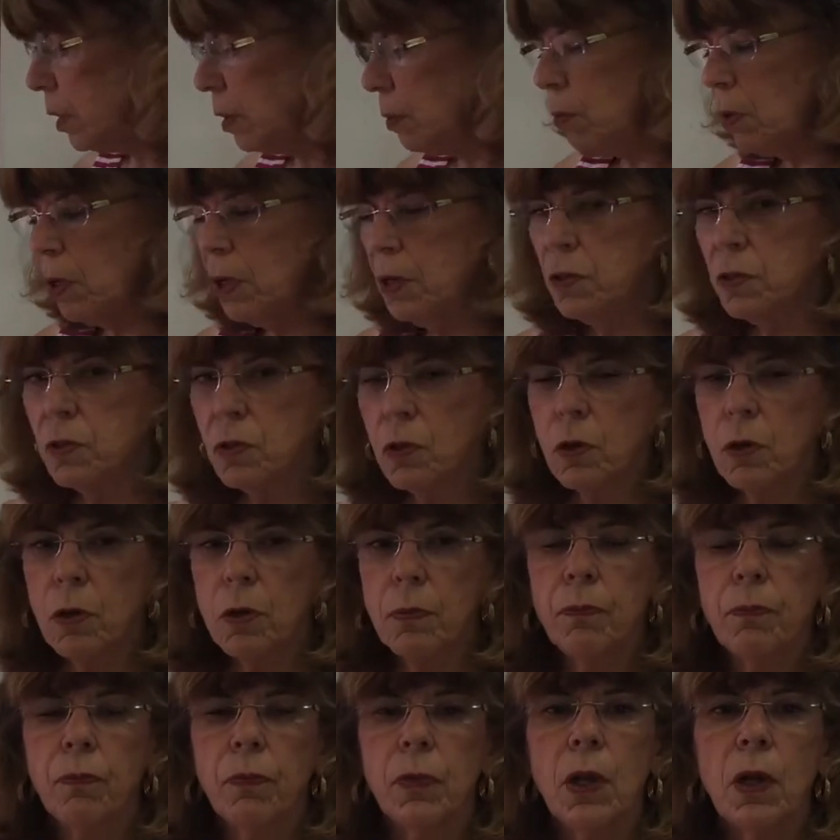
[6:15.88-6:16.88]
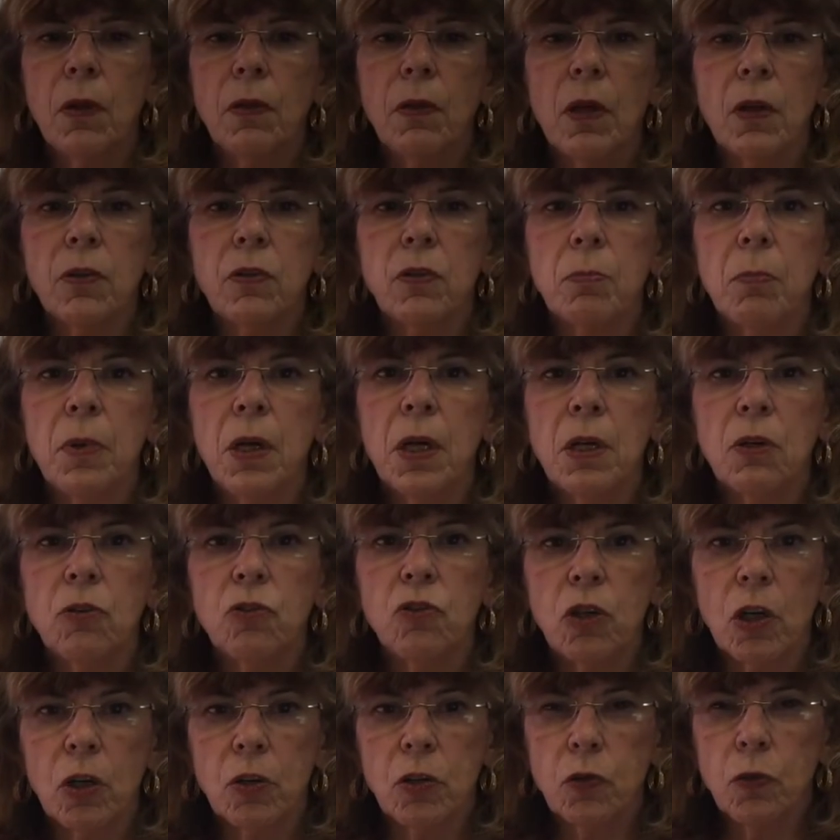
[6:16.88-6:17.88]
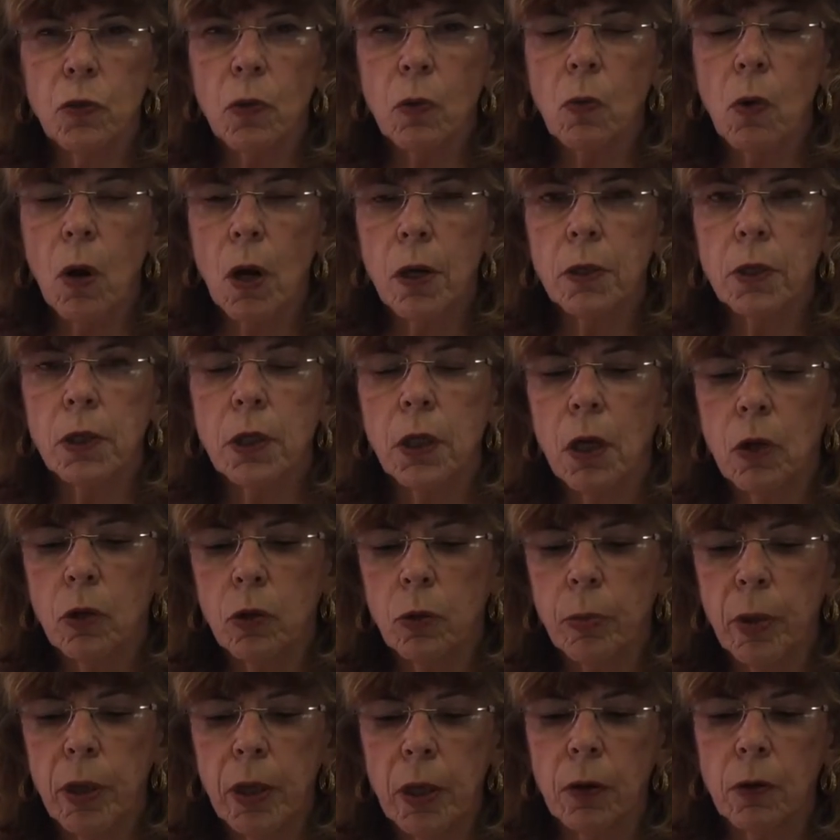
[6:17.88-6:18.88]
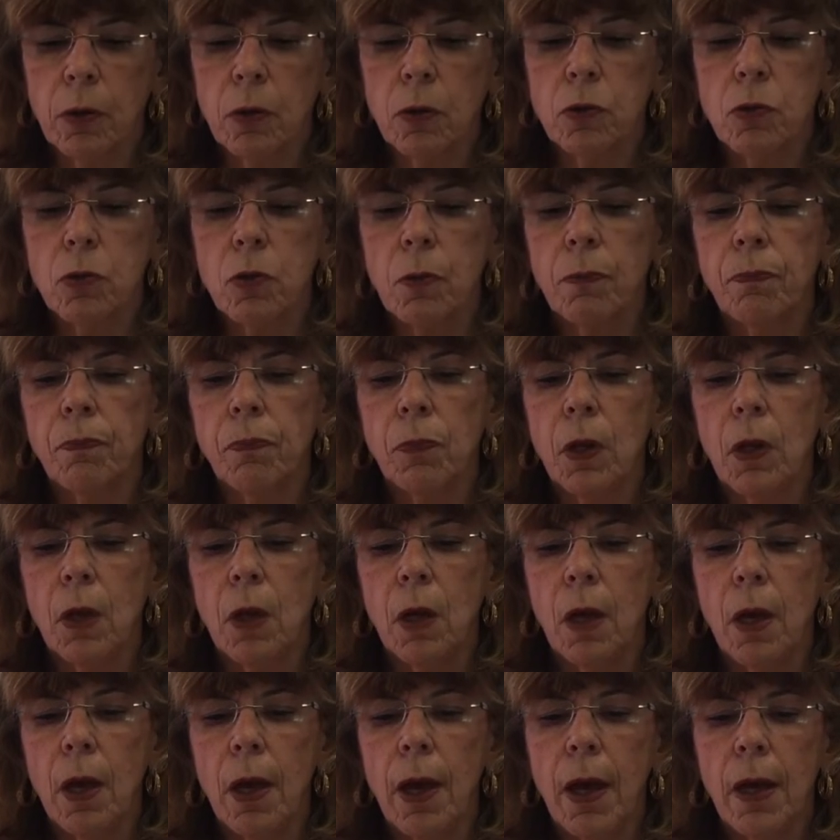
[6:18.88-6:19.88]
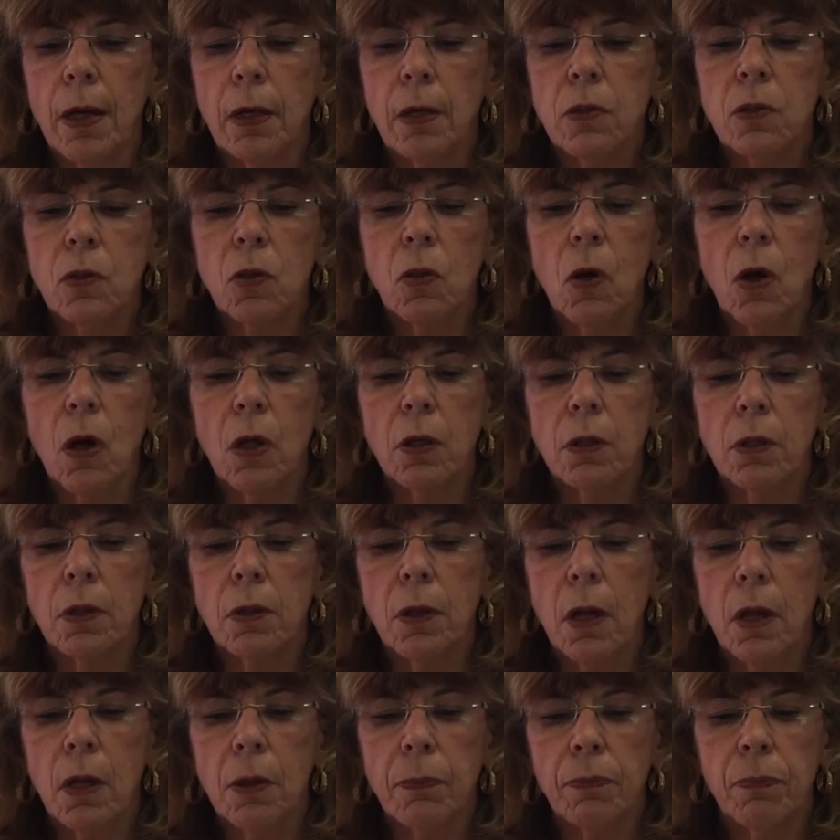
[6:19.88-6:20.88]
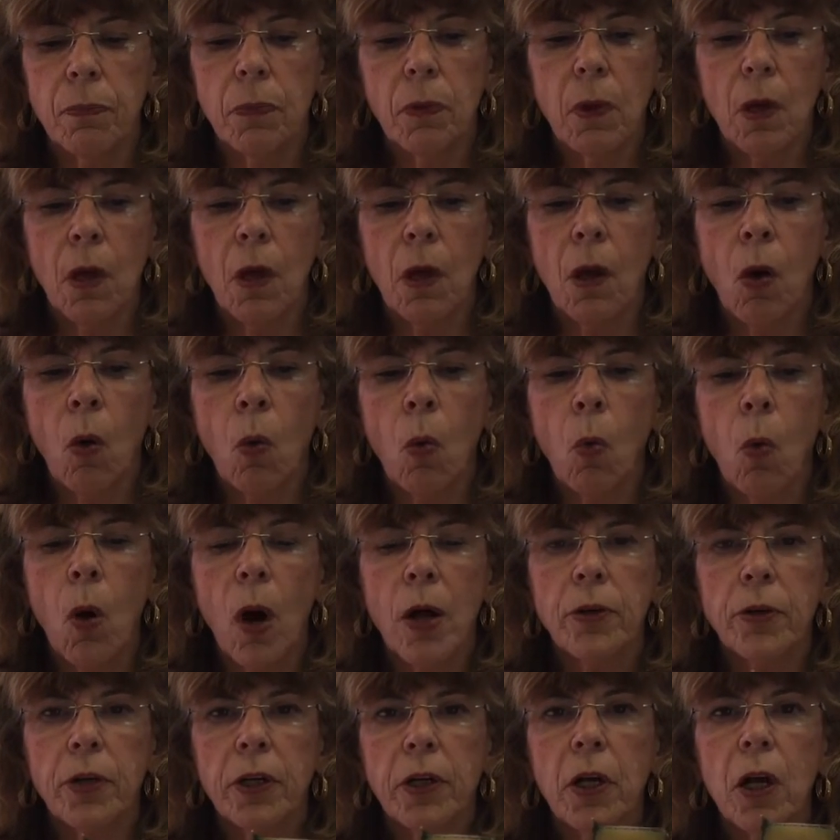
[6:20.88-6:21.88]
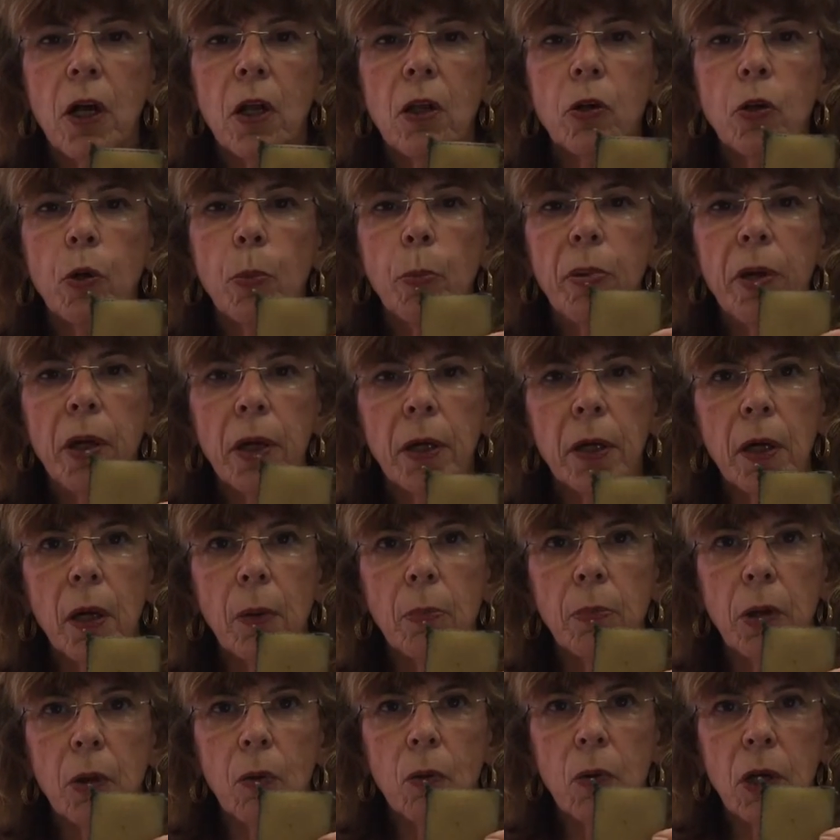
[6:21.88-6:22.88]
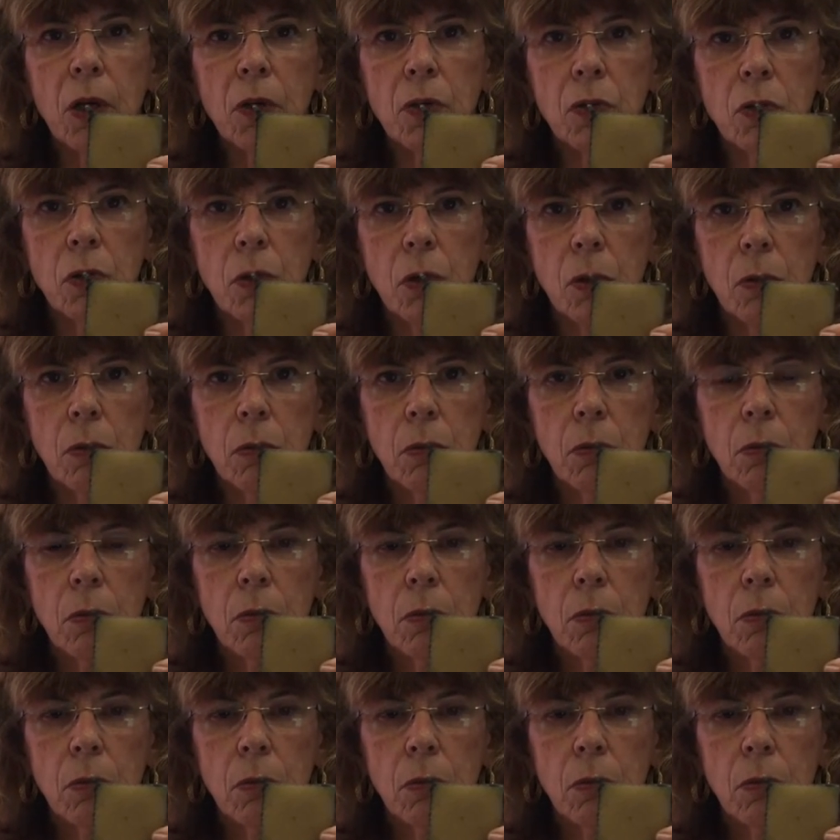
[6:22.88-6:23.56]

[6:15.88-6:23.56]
eraser that's made just for watercolor painters, and it's called a watercolor pickup eraser.